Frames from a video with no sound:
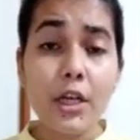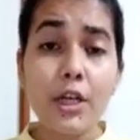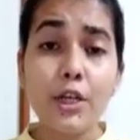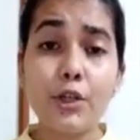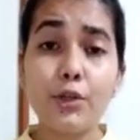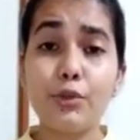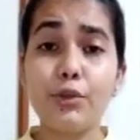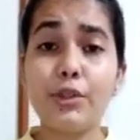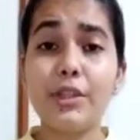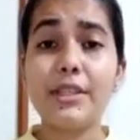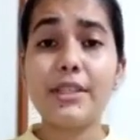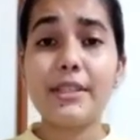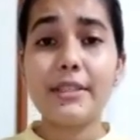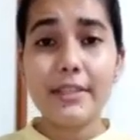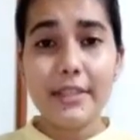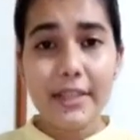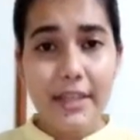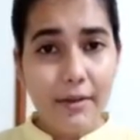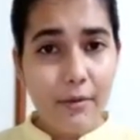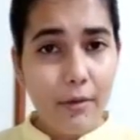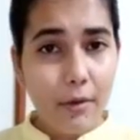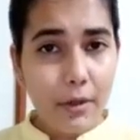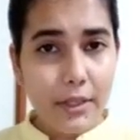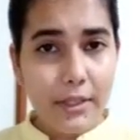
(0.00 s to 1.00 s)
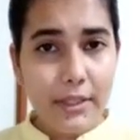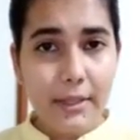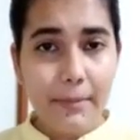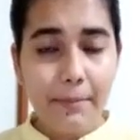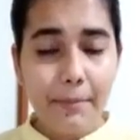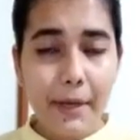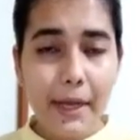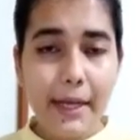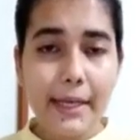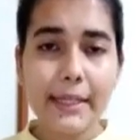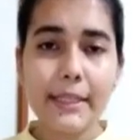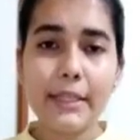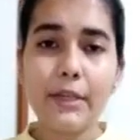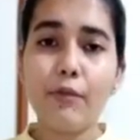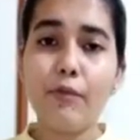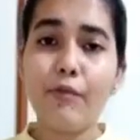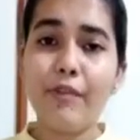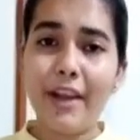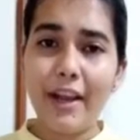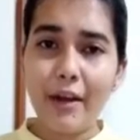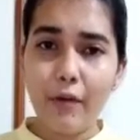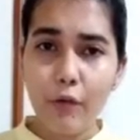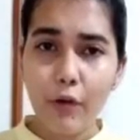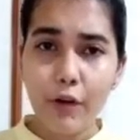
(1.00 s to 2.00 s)
to the city water supplies,
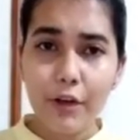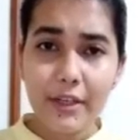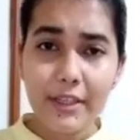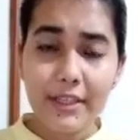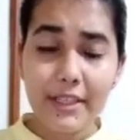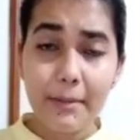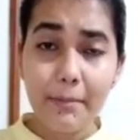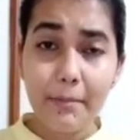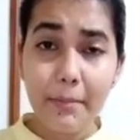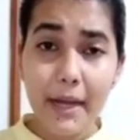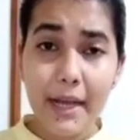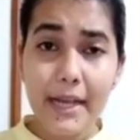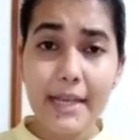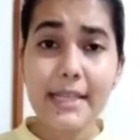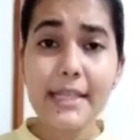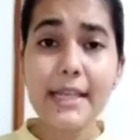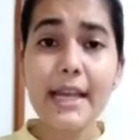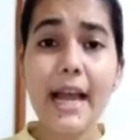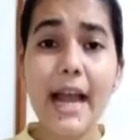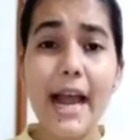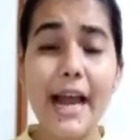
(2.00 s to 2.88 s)
well water supplies,